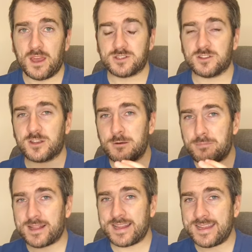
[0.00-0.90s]
So it's a
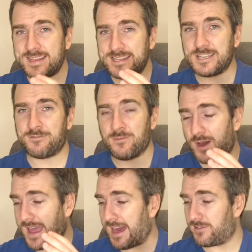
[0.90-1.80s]
completely different
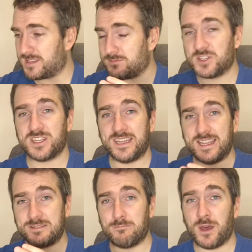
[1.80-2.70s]
way how this machine
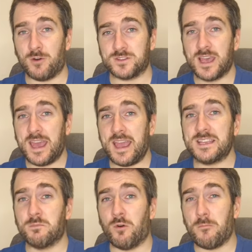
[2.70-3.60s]
is built. It
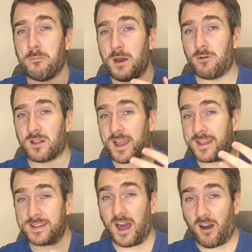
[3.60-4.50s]
is more built like
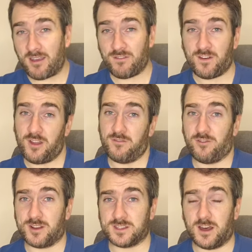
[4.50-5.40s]
an iPhone,
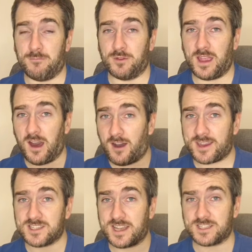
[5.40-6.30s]
for example. The
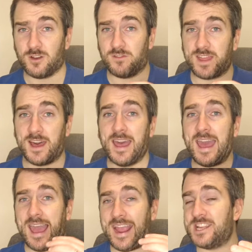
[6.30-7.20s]
architect of that
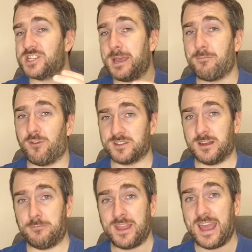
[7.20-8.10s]
A chip, for
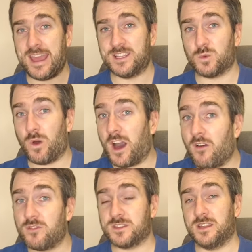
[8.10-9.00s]
example, the
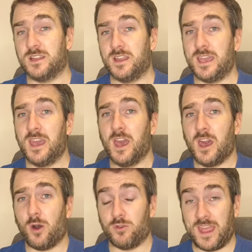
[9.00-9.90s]
A12, what's in the,
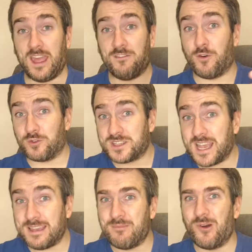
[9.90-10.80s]
or the
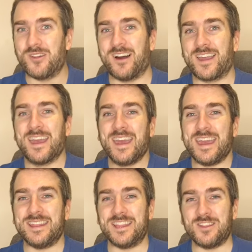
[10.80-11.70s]
A14 more like,
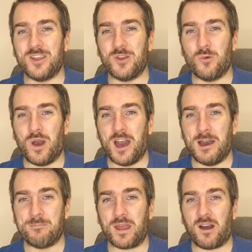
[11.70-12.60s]
in the new
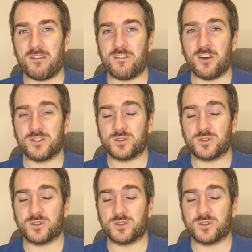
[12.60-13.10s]
um, iPhone